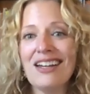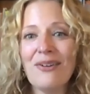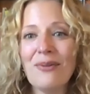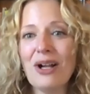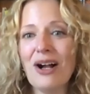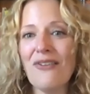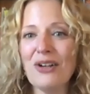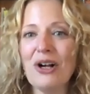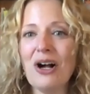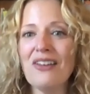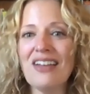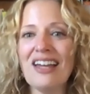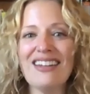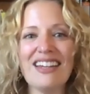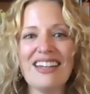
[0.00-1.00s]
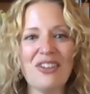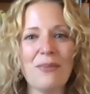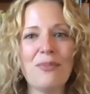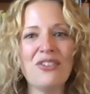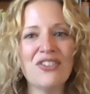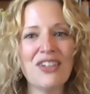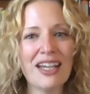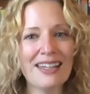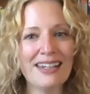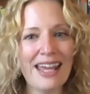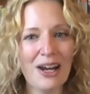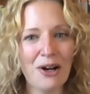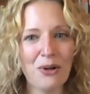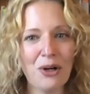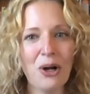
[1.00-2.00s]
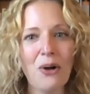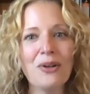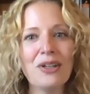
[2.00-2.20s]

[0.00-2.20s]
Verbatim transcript: we often call that like the second arrow